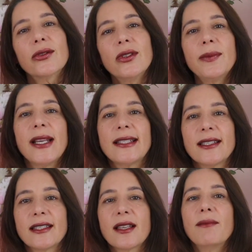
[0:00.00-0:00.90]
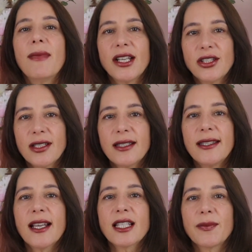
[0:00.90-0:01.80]
accrual basis matches
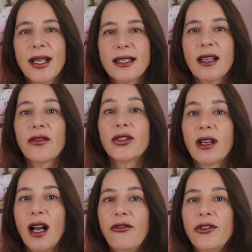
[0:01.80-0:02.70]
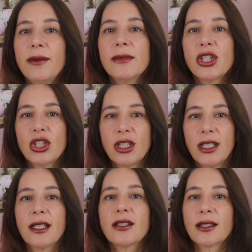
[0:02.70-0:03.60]
the expense of the coffee
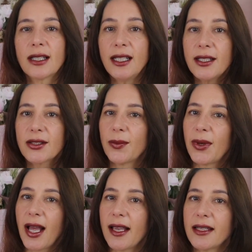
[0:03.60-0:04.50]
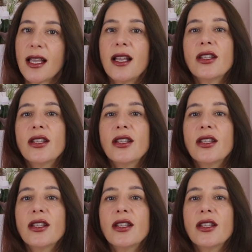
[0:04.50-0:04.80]
machine's cleaning supplies